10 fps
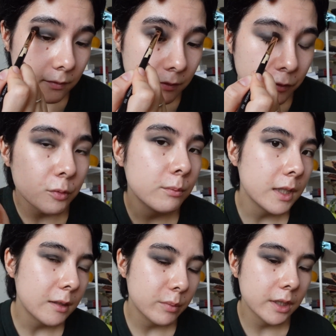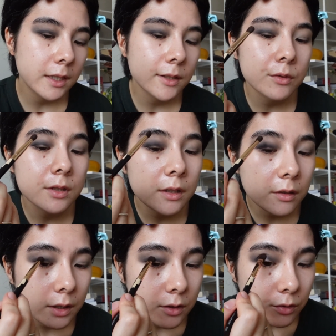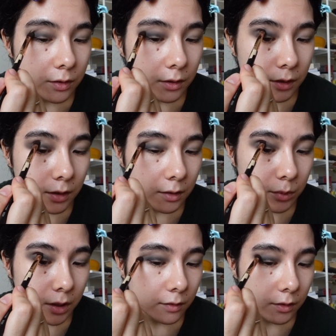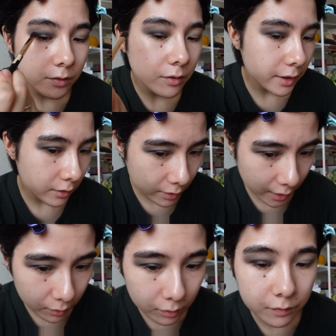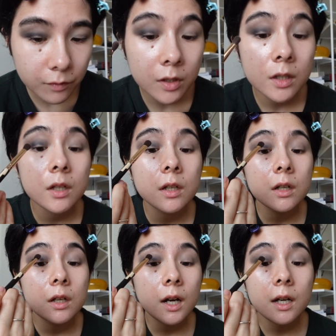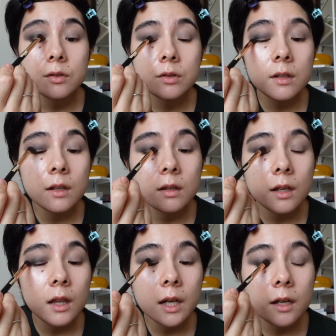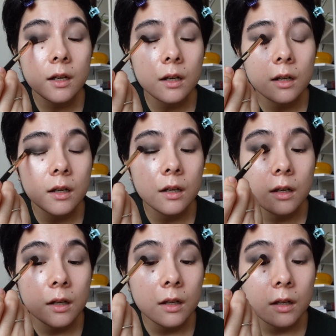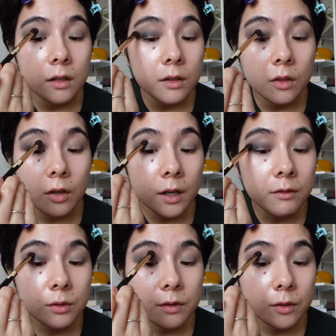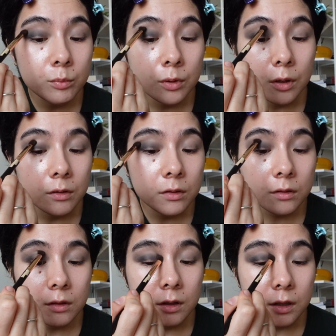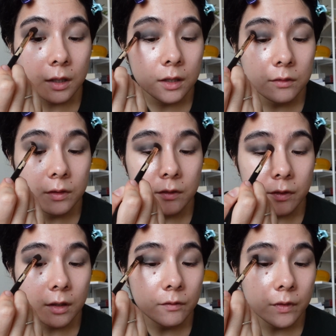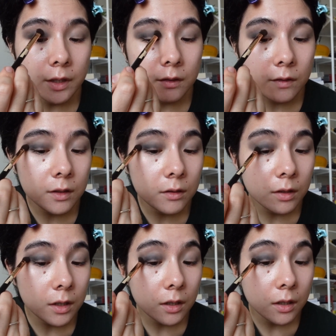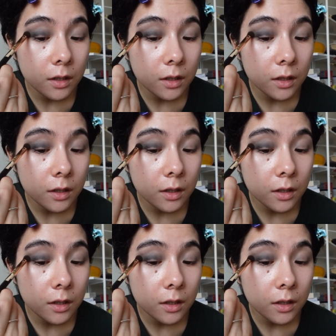for me, beginners that are interested in it, because I feel like you kind of understand that like not everyone's a pro, and it kind of gives confidence in a way.